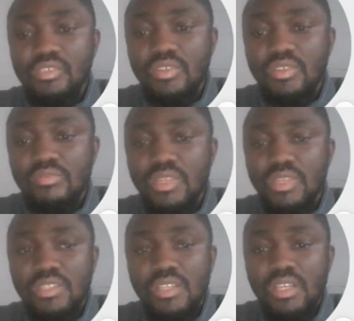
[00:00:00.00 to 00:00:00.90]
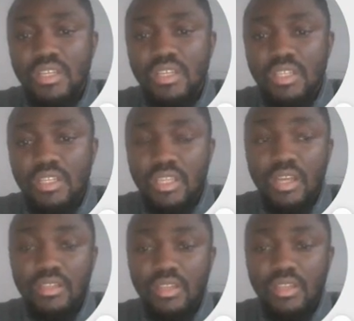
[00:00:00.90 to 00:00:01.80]
so it means
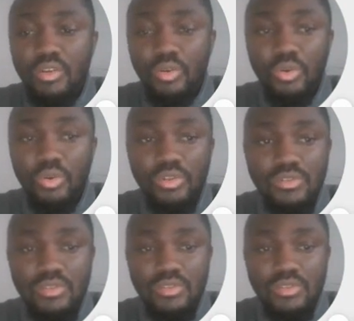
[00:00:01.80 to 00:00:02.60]
they're gonna cross.